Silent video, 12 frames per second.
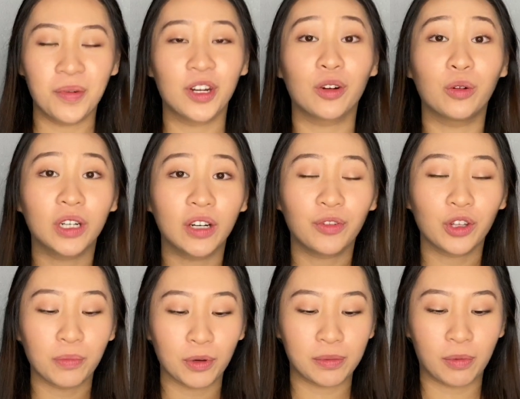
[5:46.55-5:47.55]
it cooled down for the
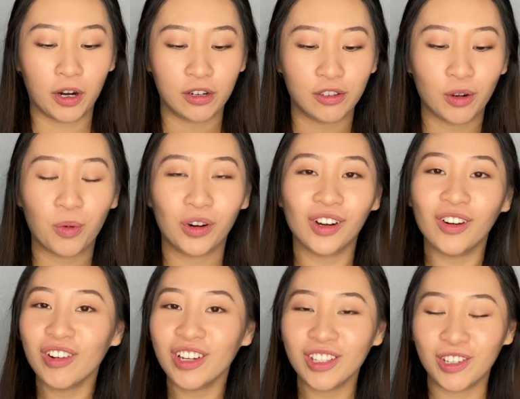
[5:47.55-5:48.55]
most part, so we're
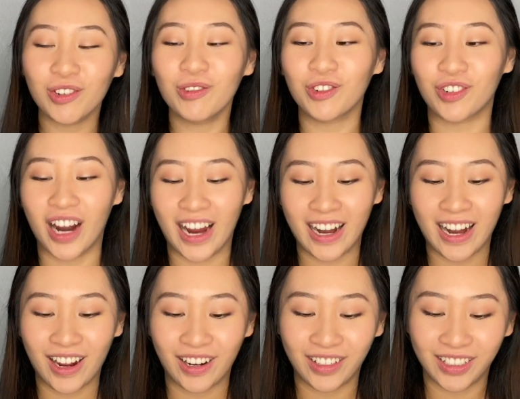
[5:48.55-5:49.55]
going to try it
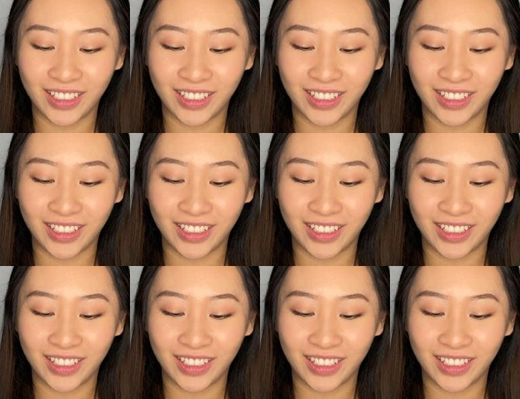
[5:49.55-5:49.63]
now.